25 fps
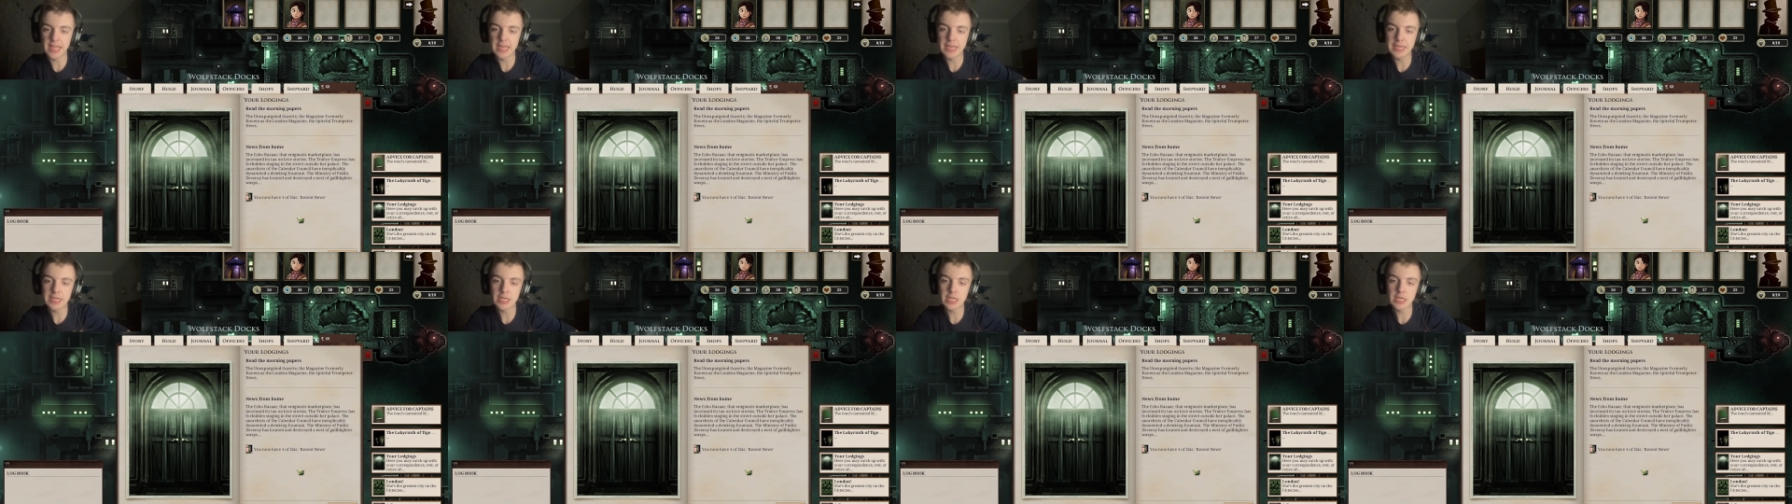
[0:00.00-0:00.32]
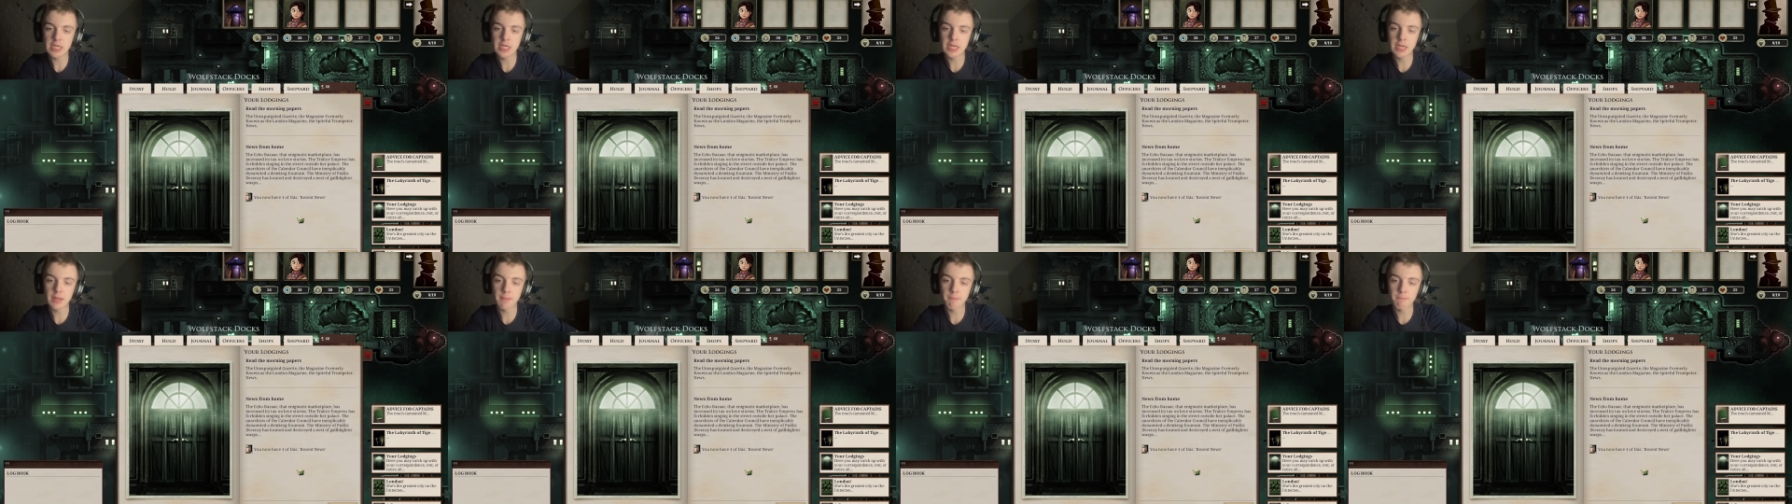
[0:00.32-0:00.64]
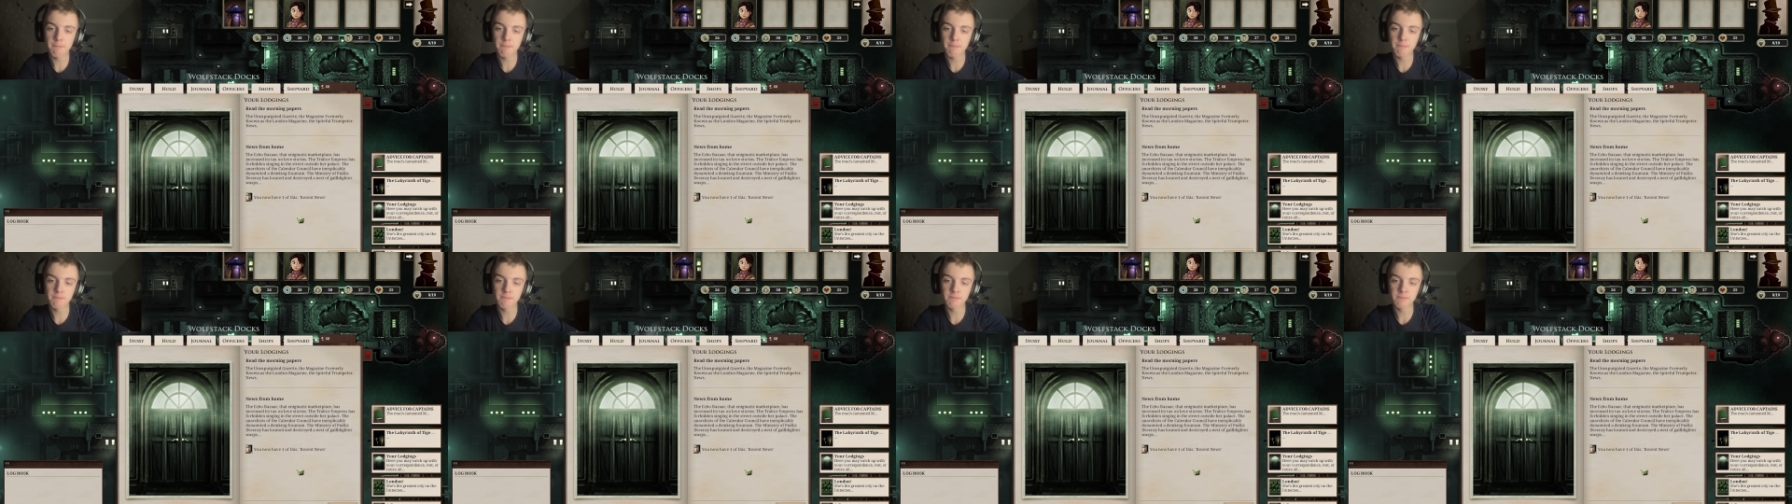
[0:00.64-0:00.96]

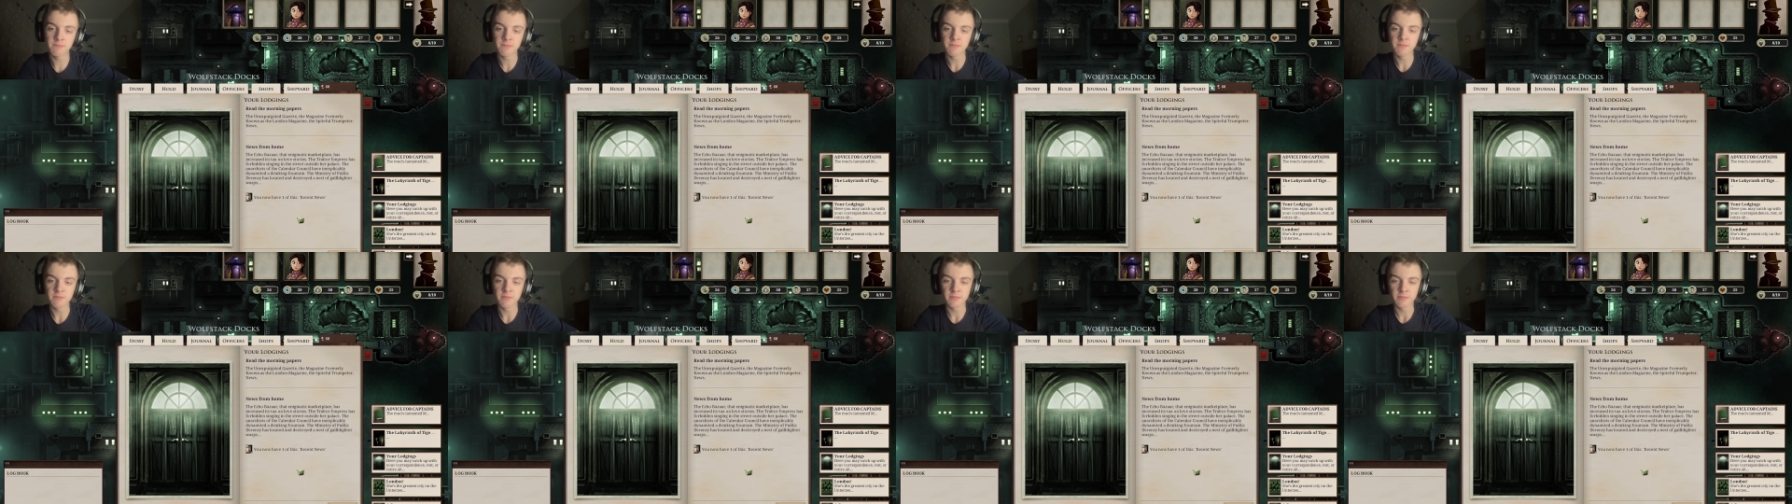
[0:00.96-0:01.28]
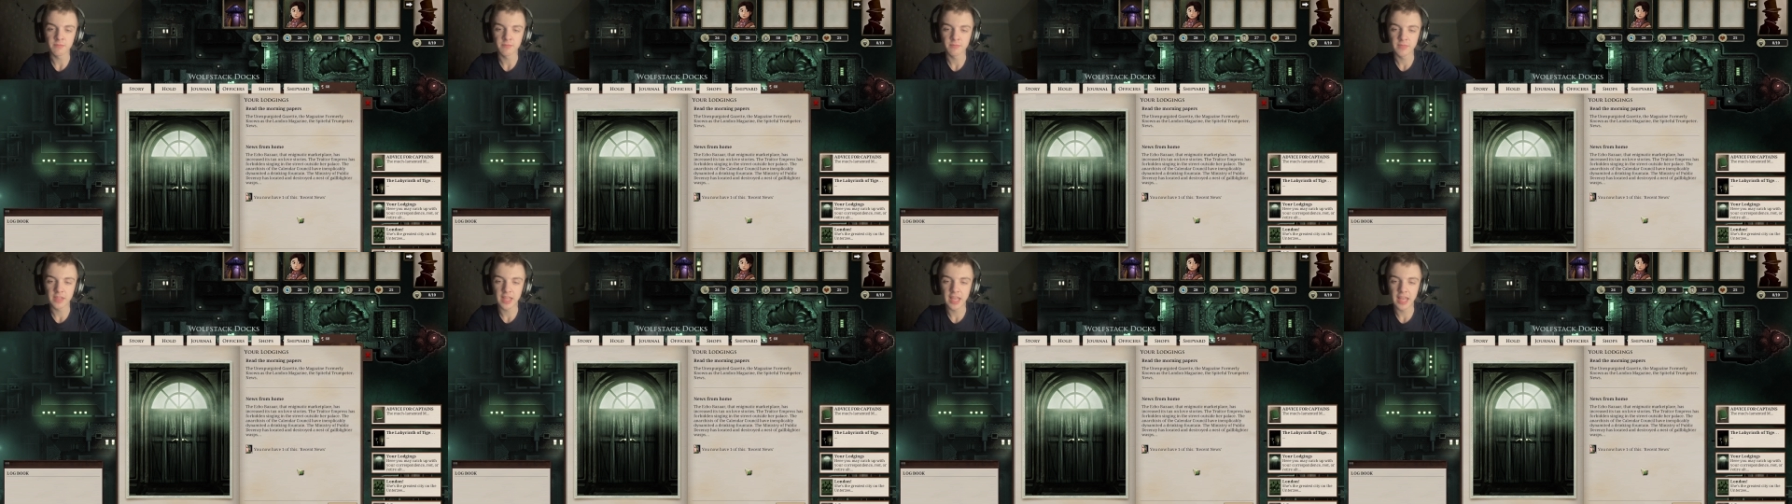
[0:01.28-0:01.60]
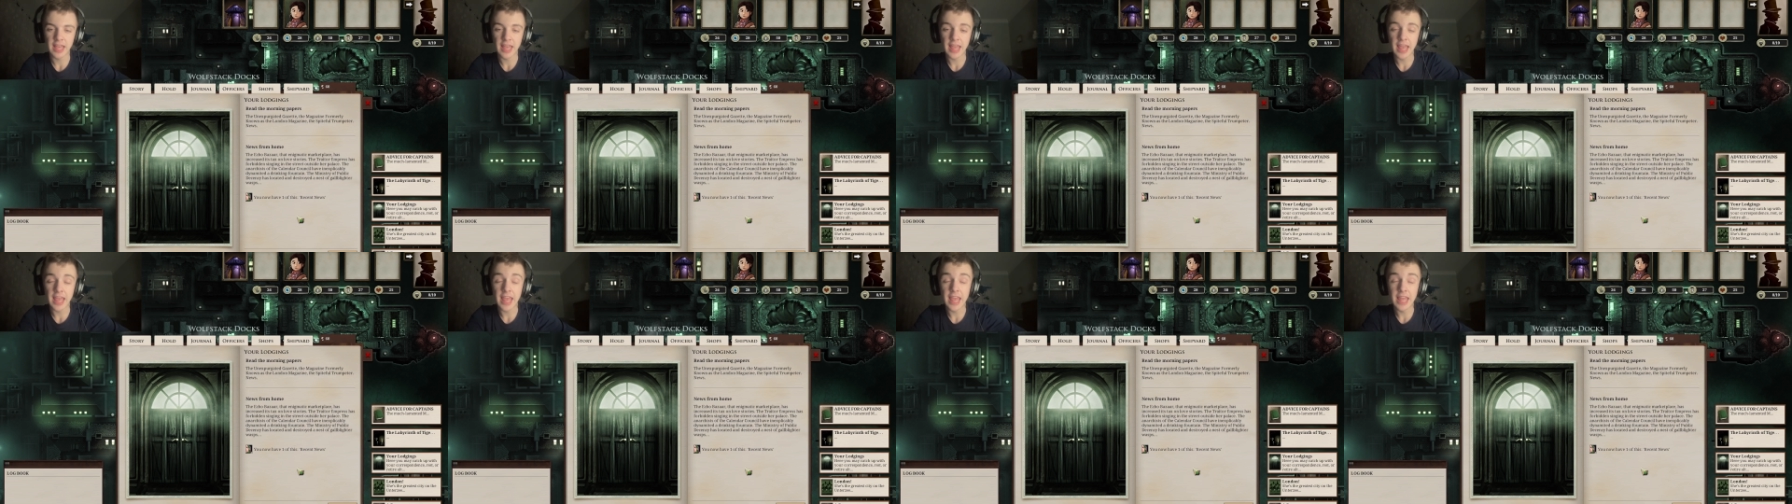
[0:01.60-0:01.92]
en-
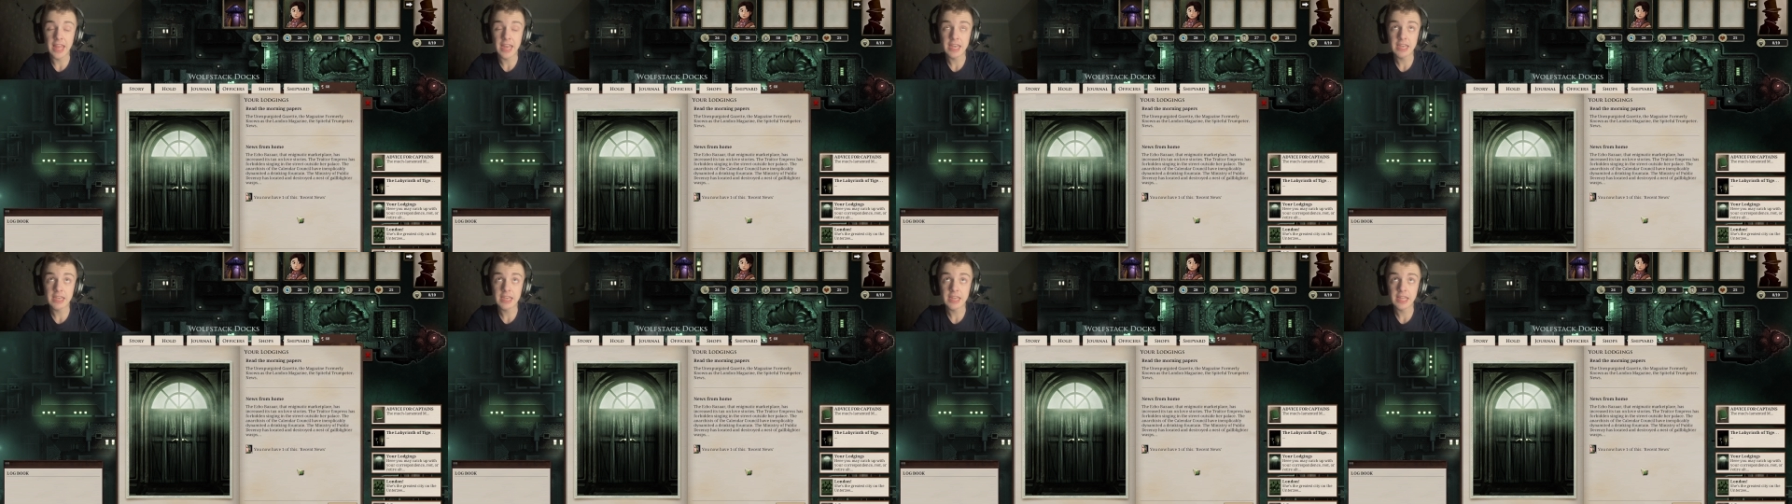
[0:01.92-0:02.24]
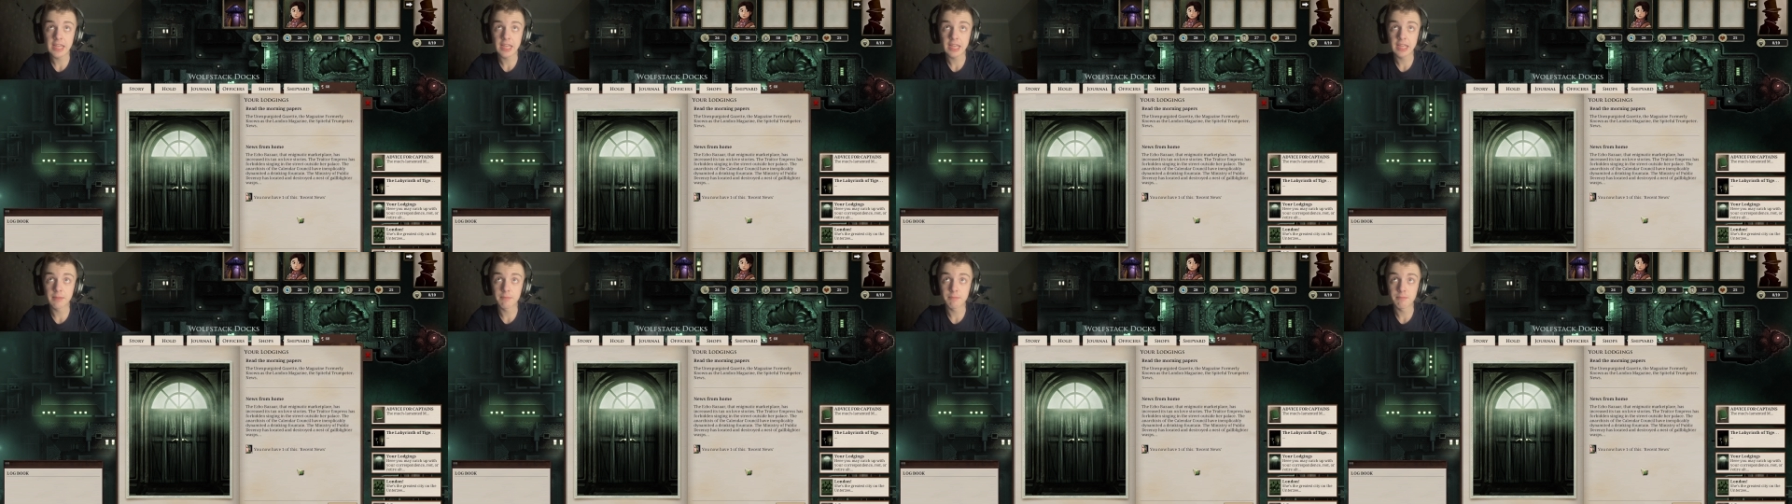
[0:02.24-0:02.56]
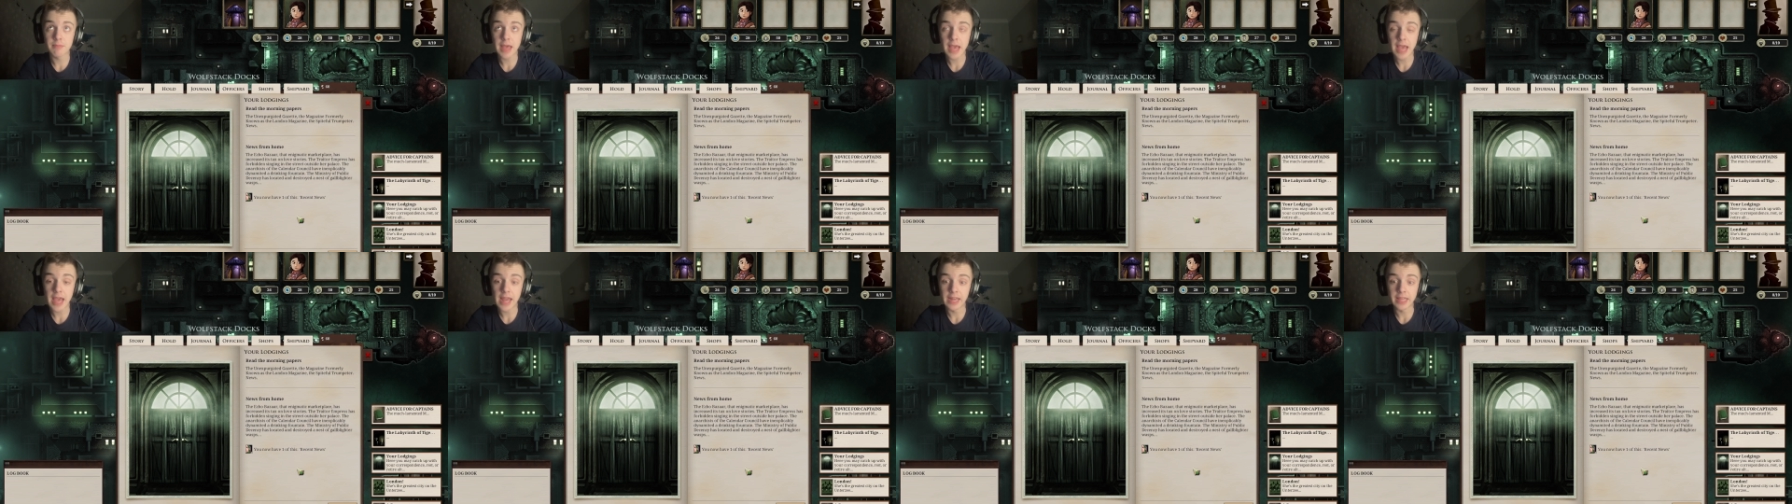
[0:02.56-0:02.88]

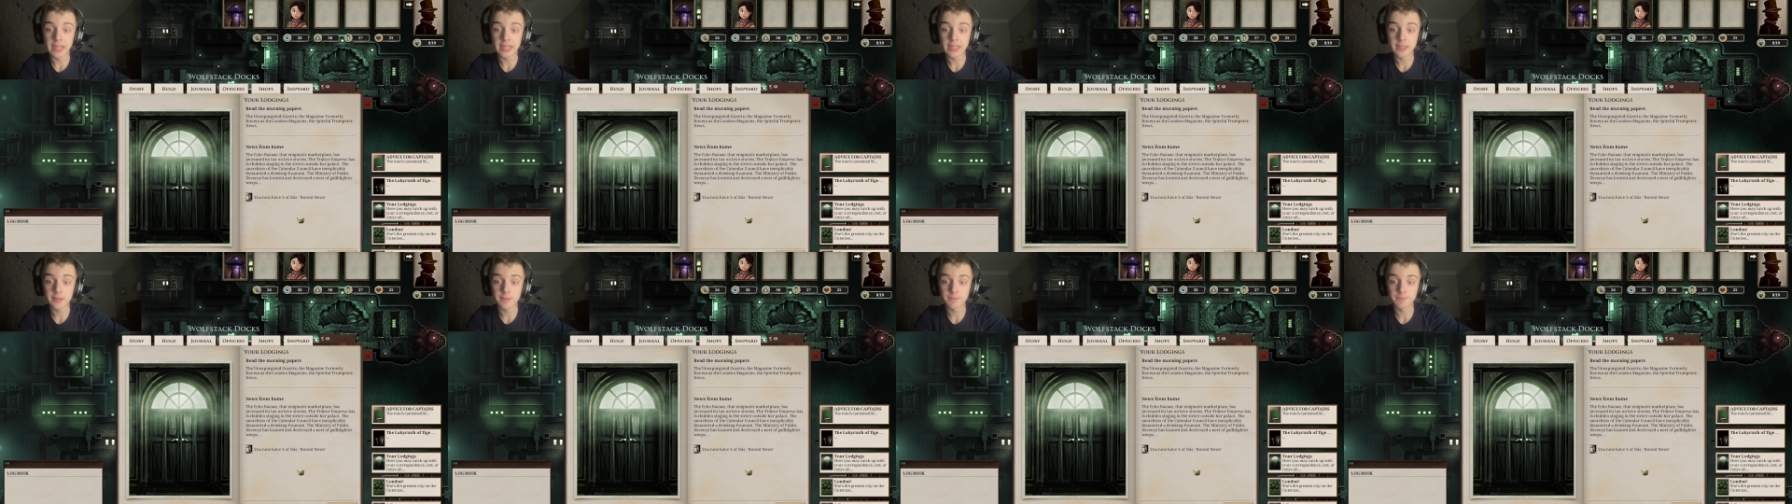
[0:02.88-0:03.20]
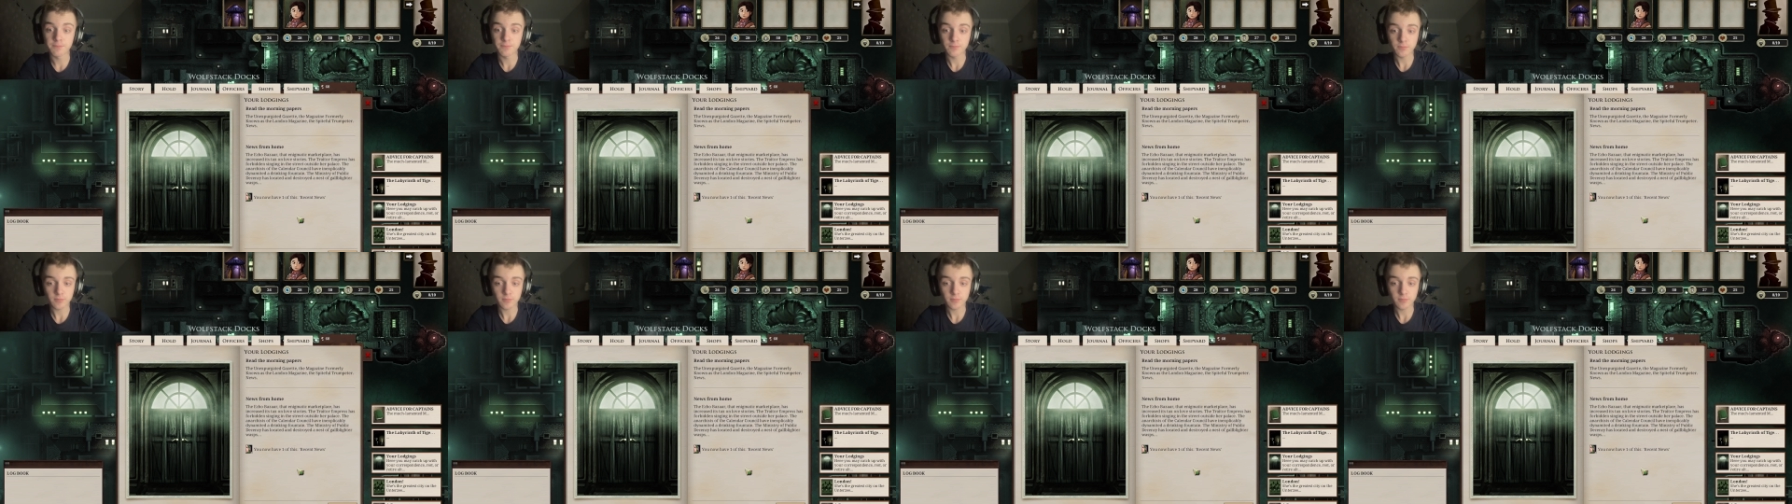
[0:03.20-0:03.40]
enigmatic